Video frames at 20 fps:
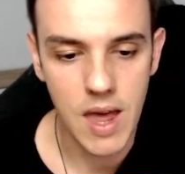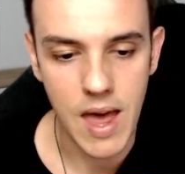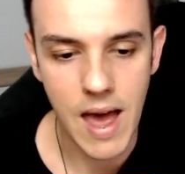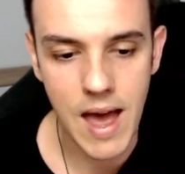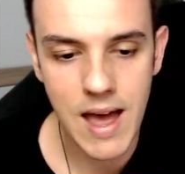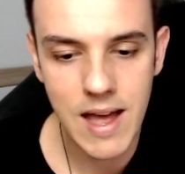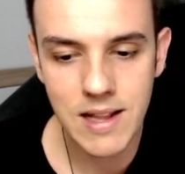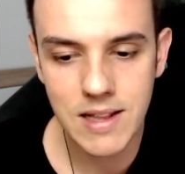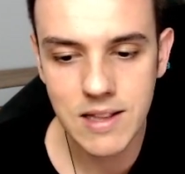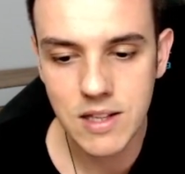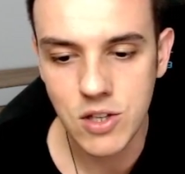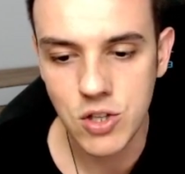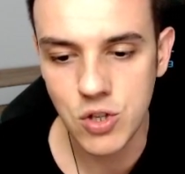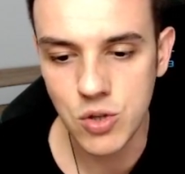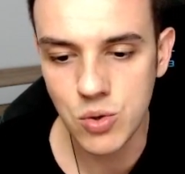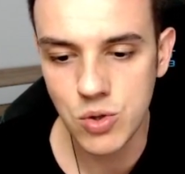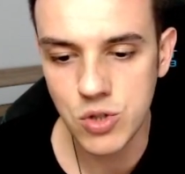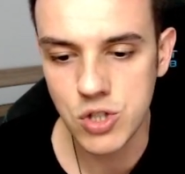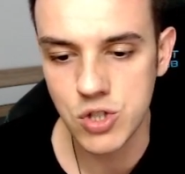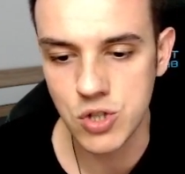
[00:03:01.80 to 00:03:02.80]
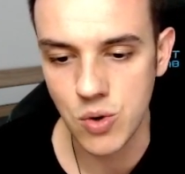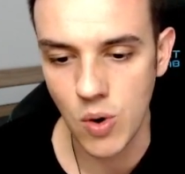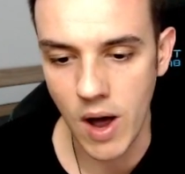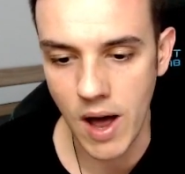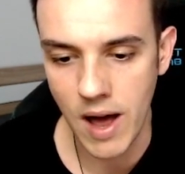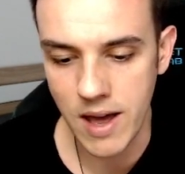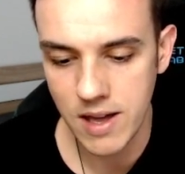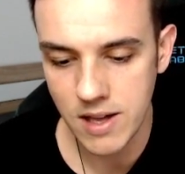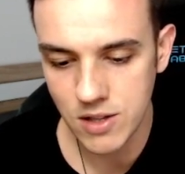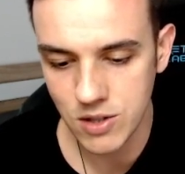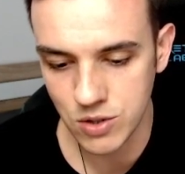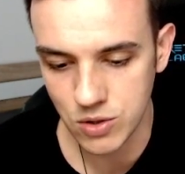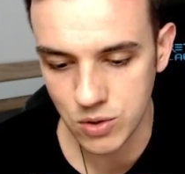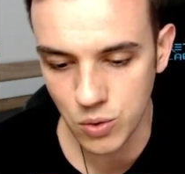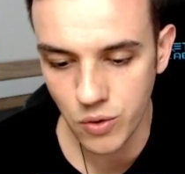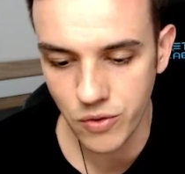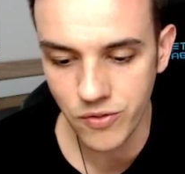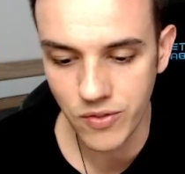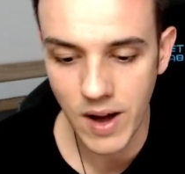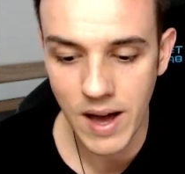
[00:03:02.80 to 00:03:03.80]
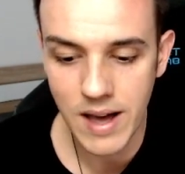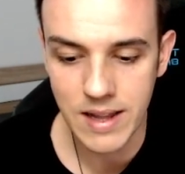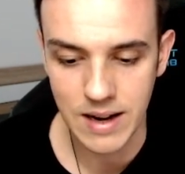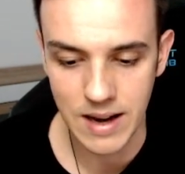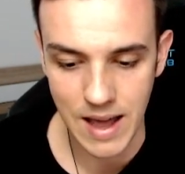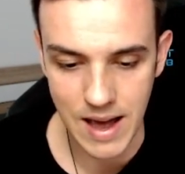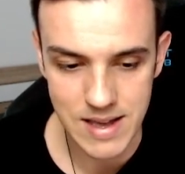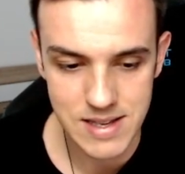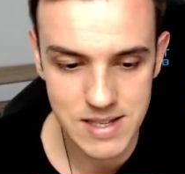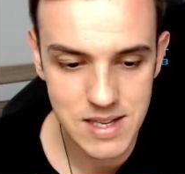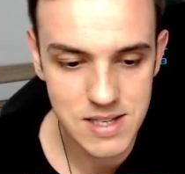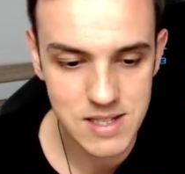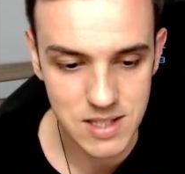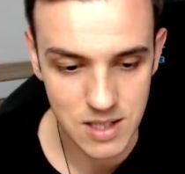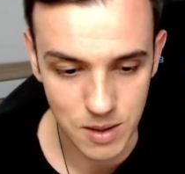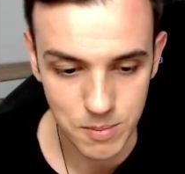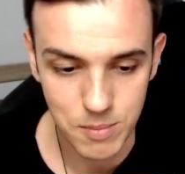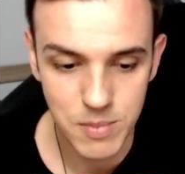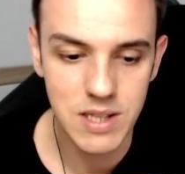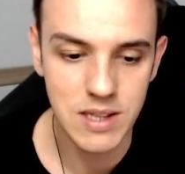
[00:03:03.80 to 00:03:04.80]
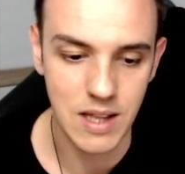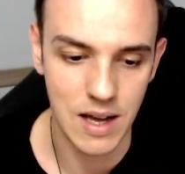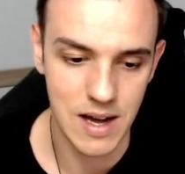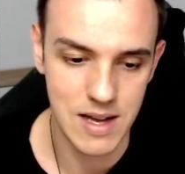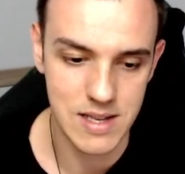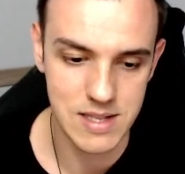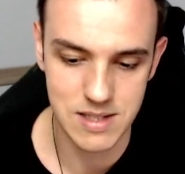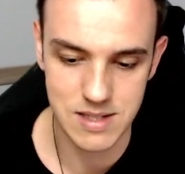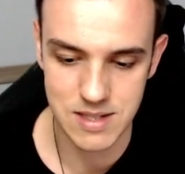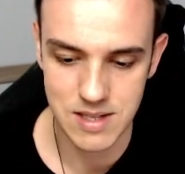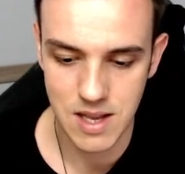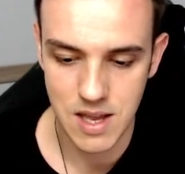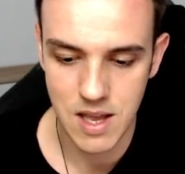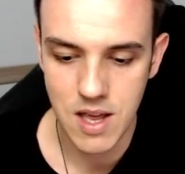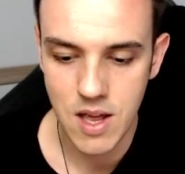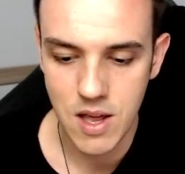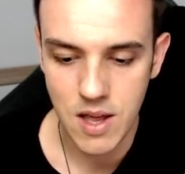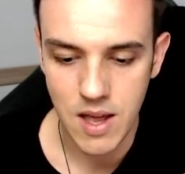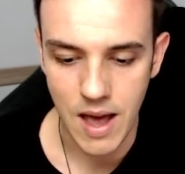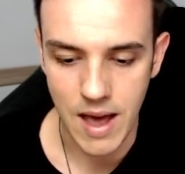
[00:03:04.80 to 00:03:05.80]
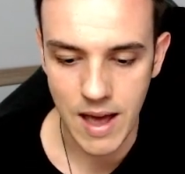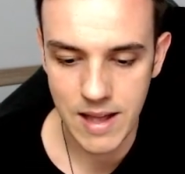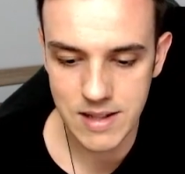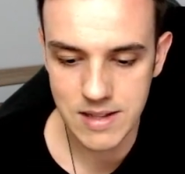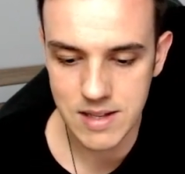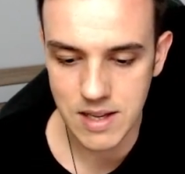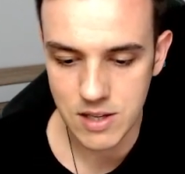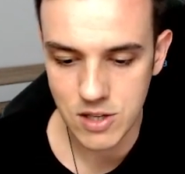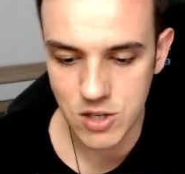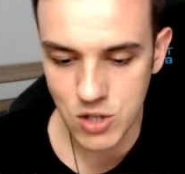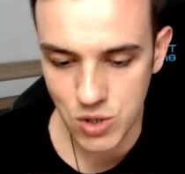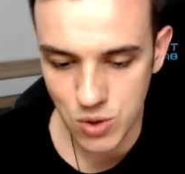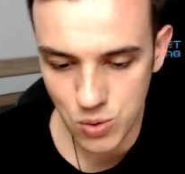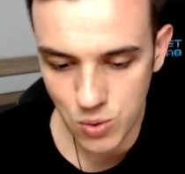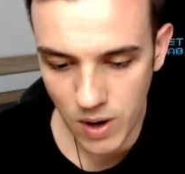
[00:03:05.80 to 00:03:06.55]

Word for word: and you try to finalize some tasks. And you